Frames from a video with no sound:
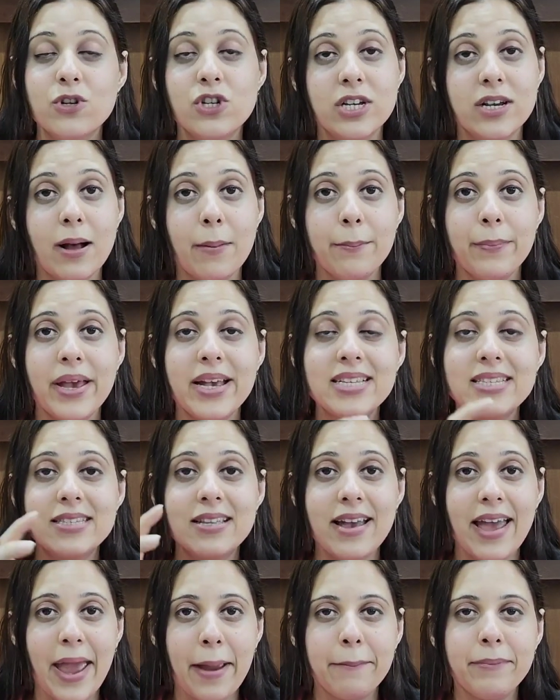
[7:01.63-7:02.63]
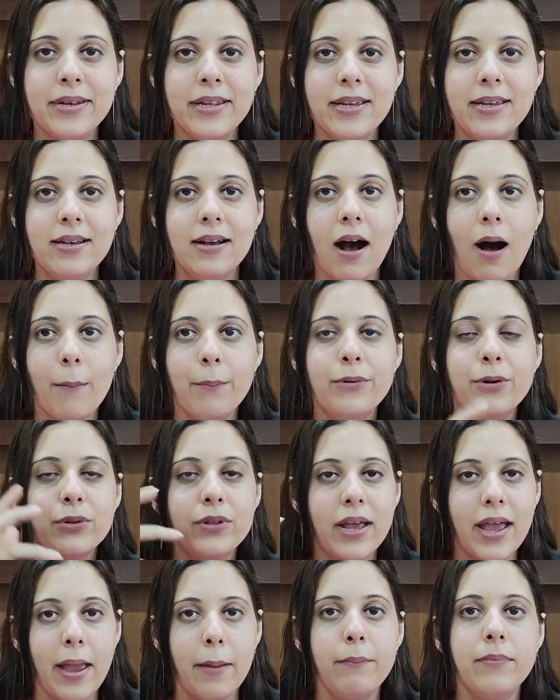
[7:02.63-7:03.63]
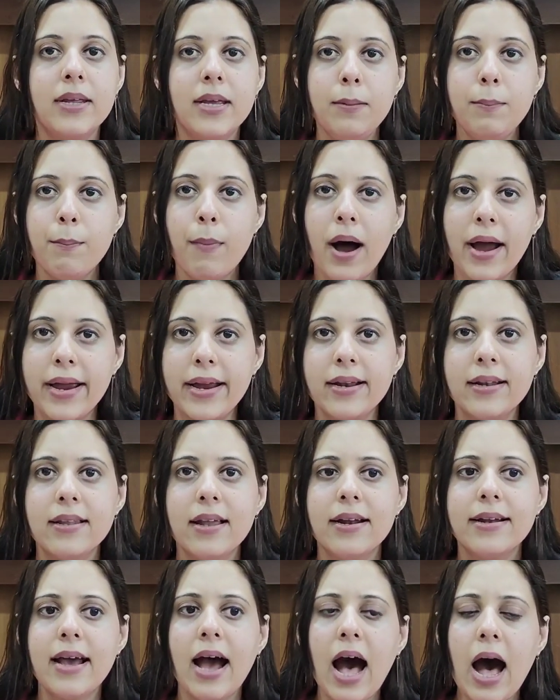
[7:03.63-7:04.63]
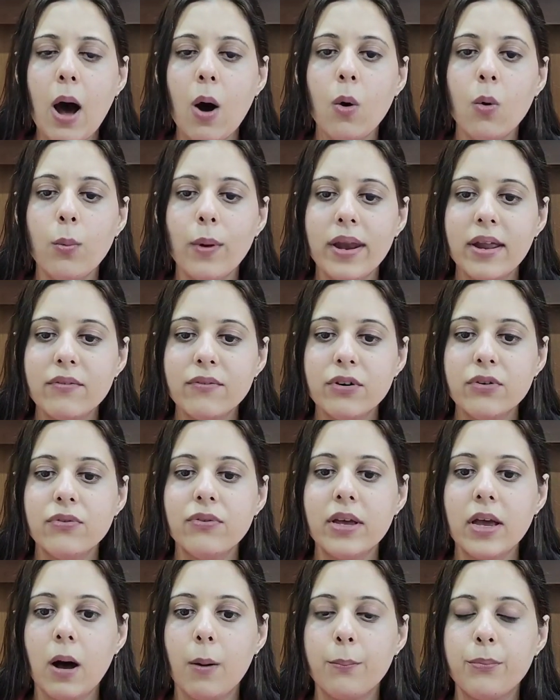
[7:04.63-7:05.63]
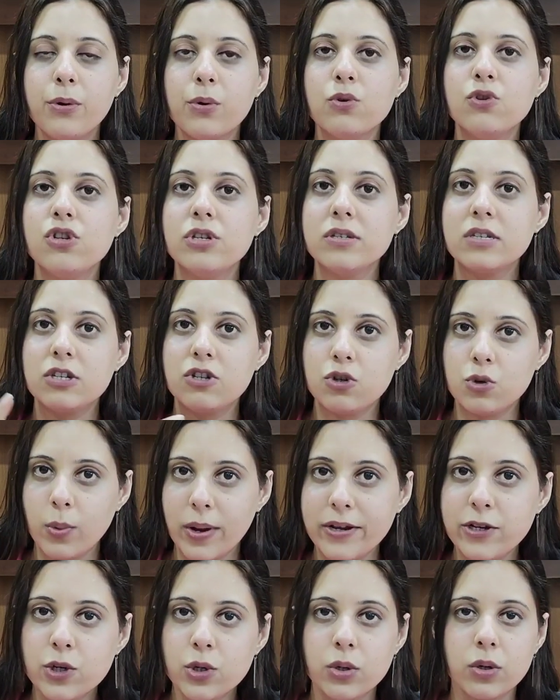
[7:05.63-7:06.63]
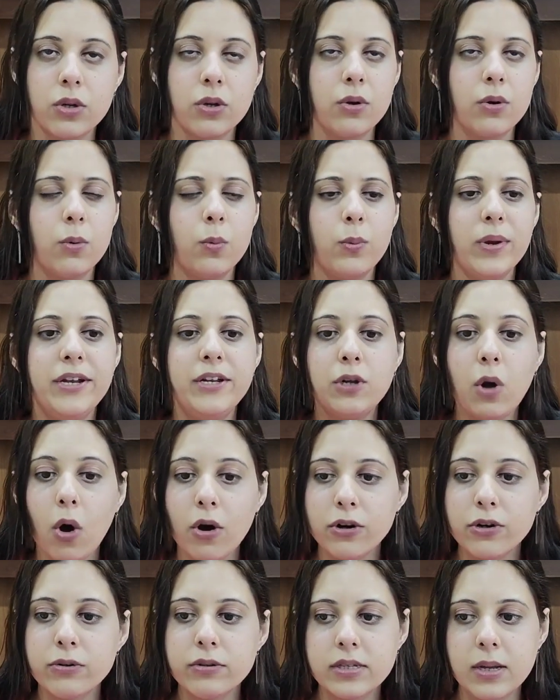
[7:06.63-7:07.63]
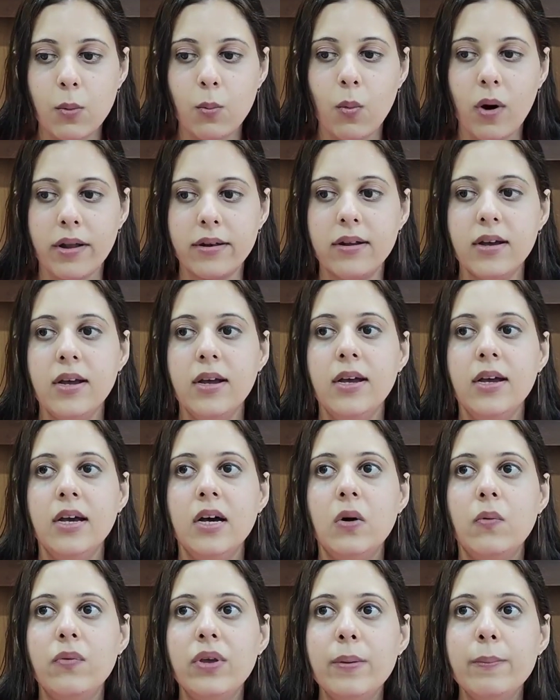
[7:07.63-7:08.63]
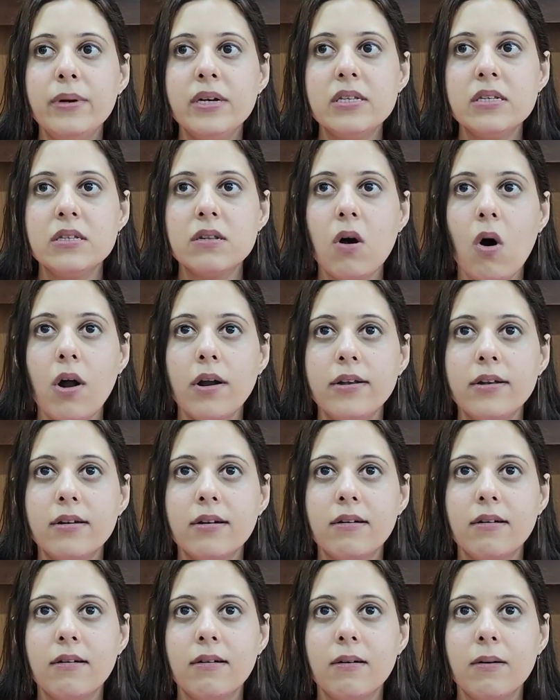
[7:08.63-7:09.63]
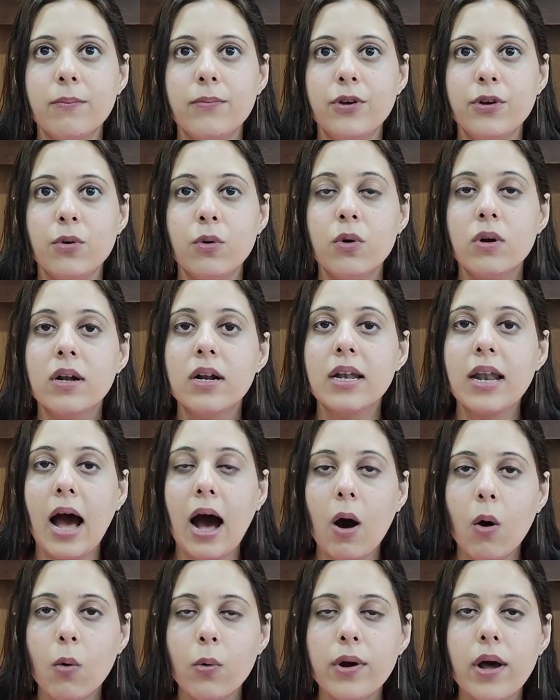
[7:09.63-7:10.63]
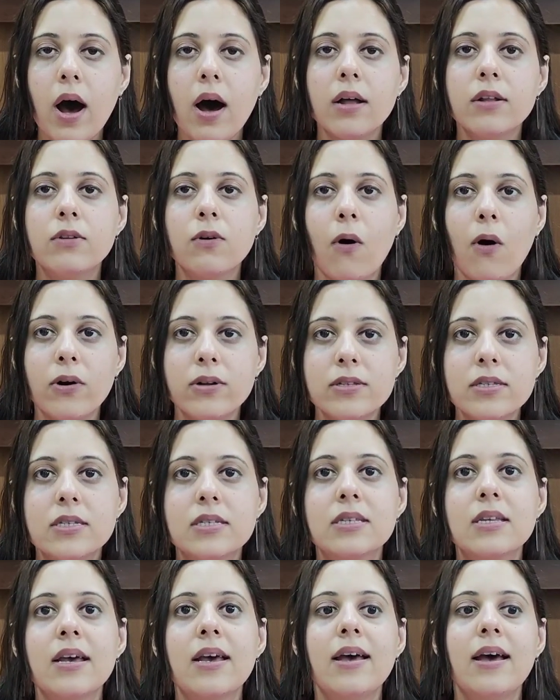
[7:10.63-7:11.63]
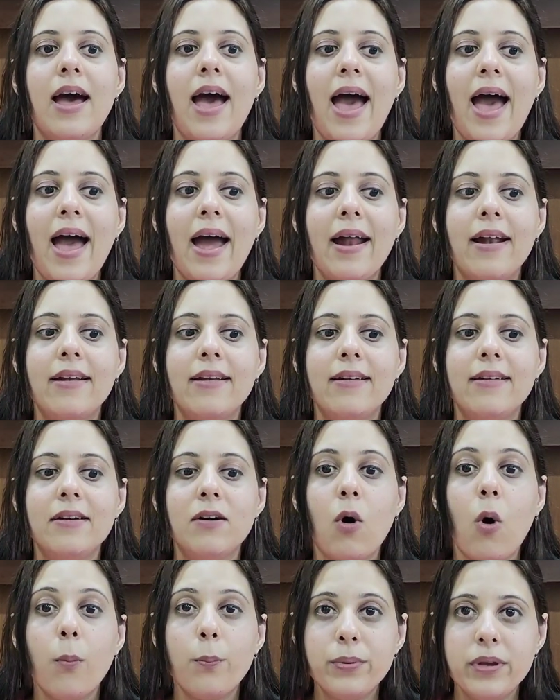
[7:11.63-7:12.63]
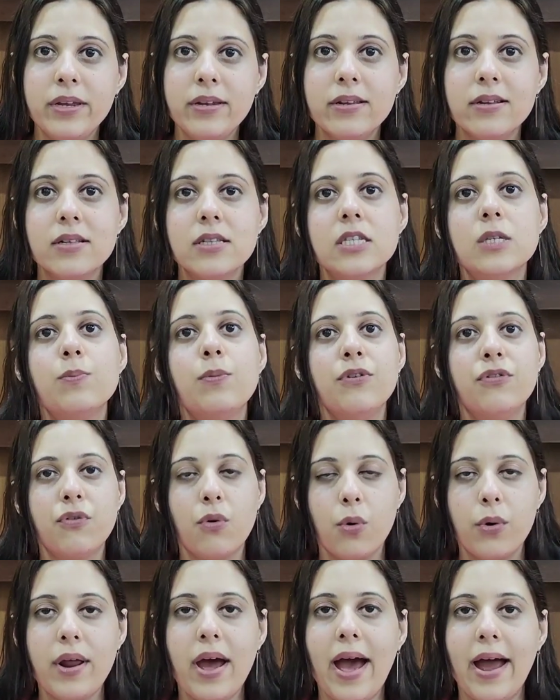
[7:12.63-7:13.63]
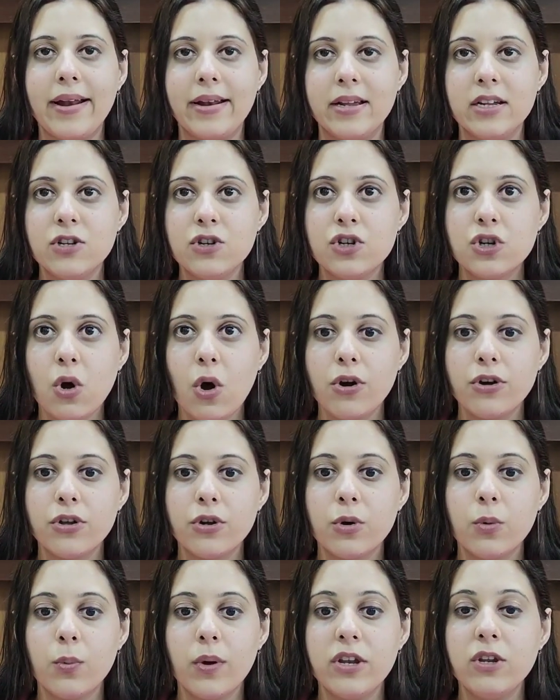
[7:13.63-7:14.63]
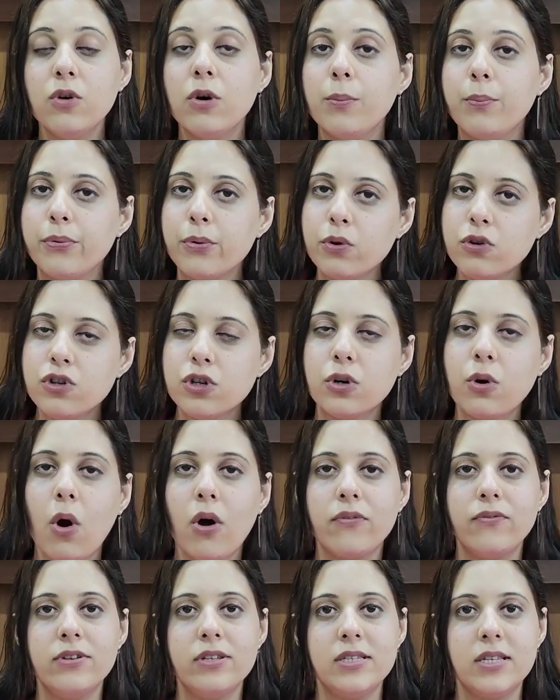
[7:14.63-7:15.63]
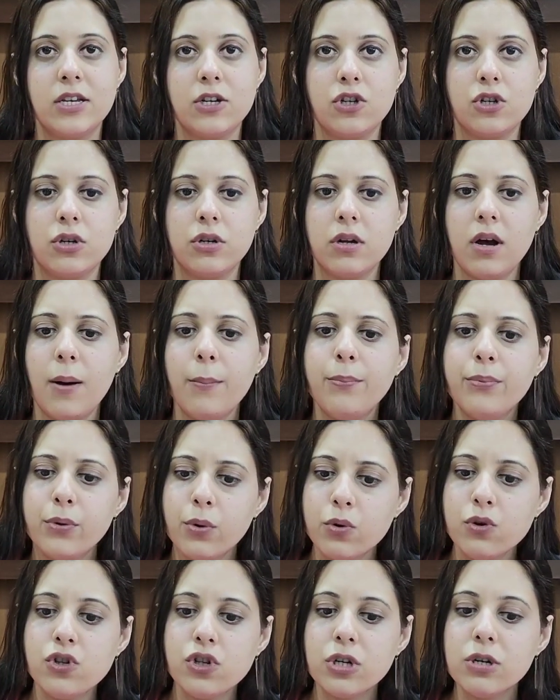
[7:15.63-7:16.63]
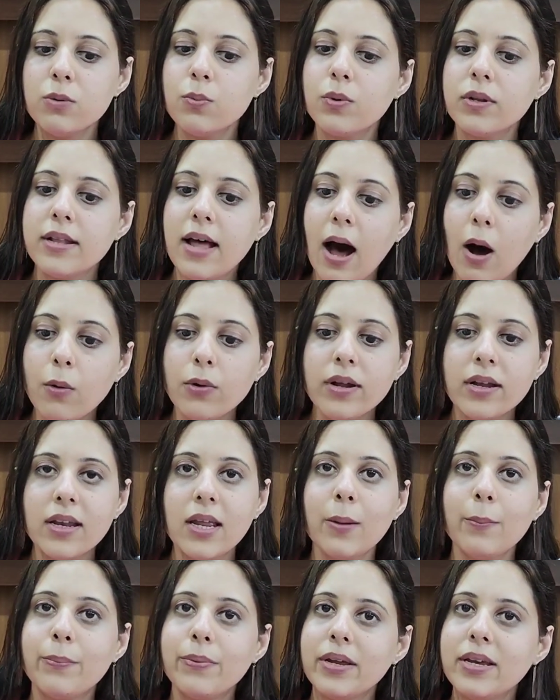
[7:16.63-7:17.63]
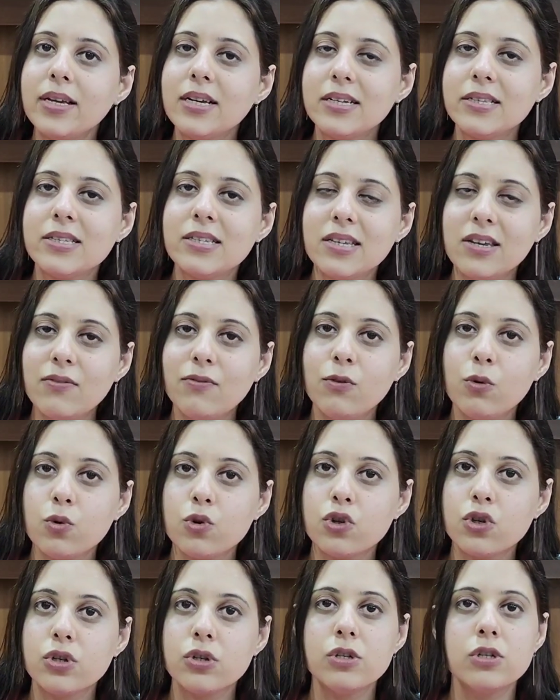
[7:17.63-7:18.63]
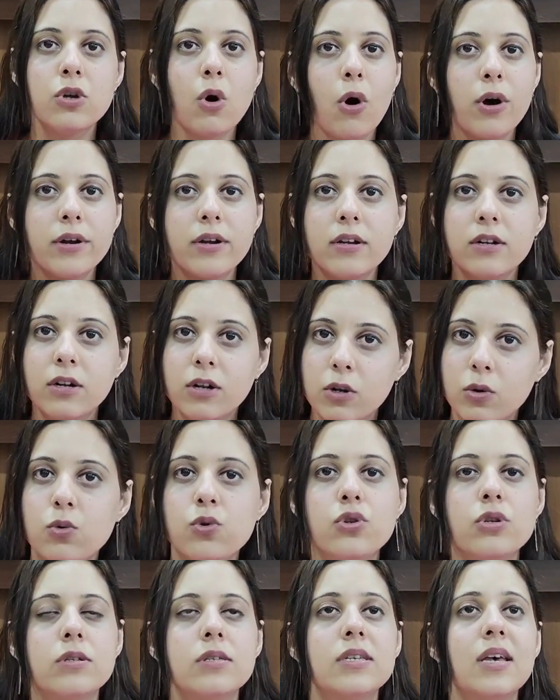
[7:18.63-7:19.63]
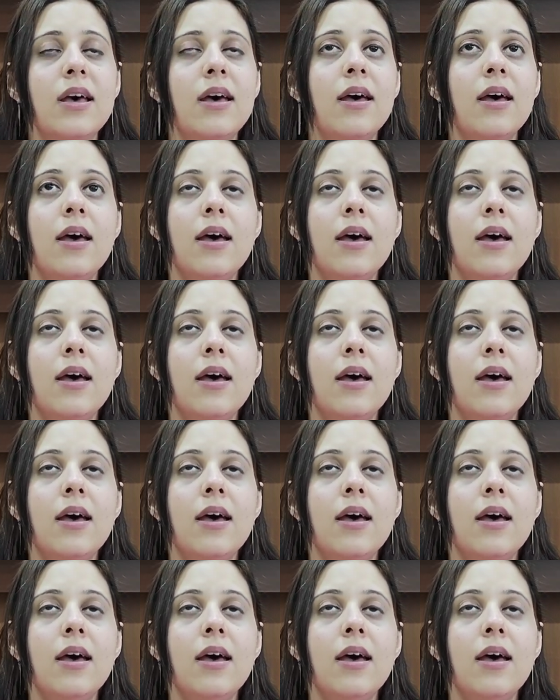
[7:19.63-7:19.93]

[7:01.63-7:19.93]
she compares the empty cup to the empty mind. That how whenever we approach a situation, we talk to someone, we must not, cloud our thoughts and opinions beforehand. In short, when you approach a conversation, approach it without any preconceived notions or conclusions.